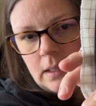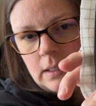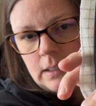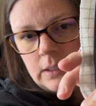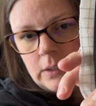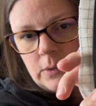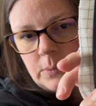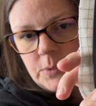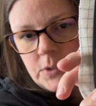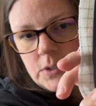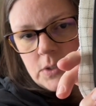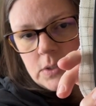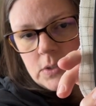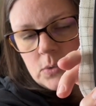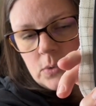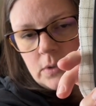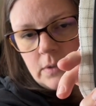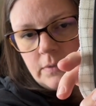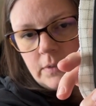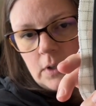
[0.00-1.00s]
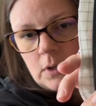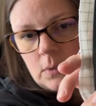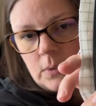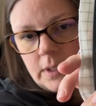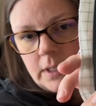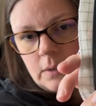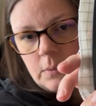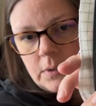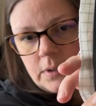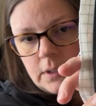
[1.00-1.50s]
I'm just sort of
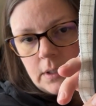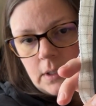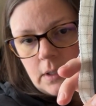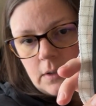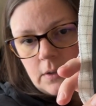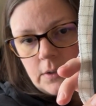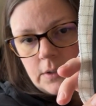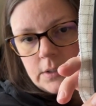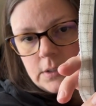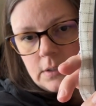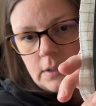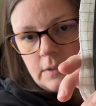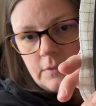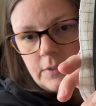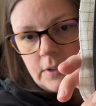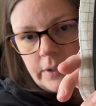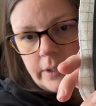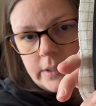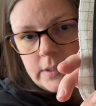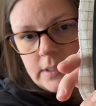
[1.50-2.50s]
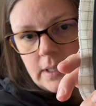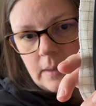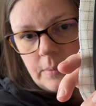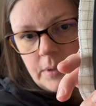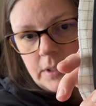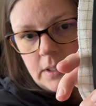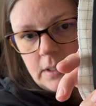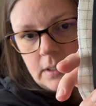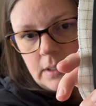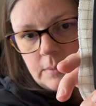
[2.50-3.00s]
going with the color until I feel like
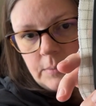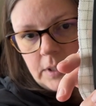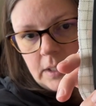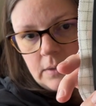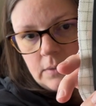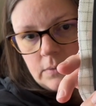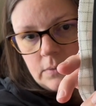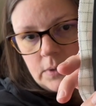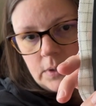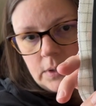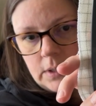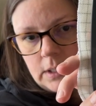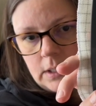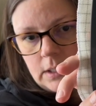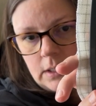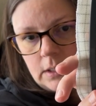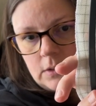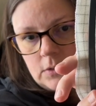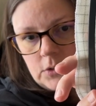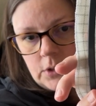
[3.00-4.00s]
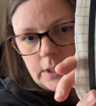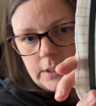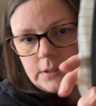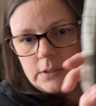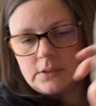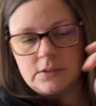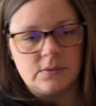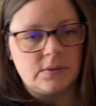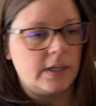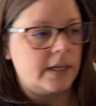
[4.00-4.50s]
stopping. I'm not really trying to
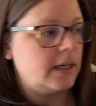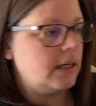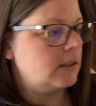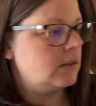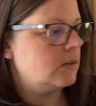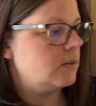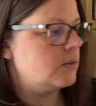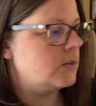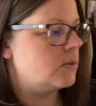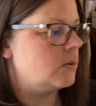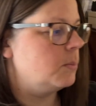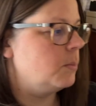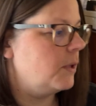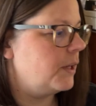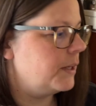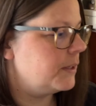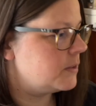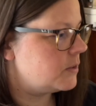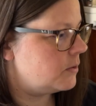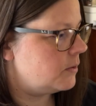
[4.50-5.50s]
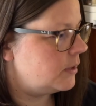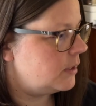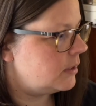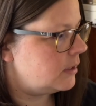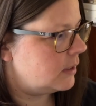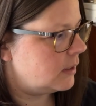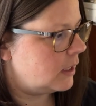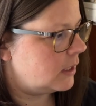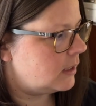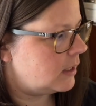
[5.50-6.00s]
do diagonals or blocks or
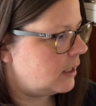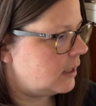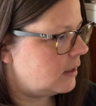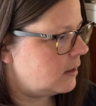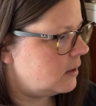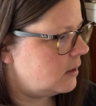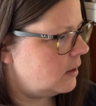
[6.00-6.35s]
anything like that.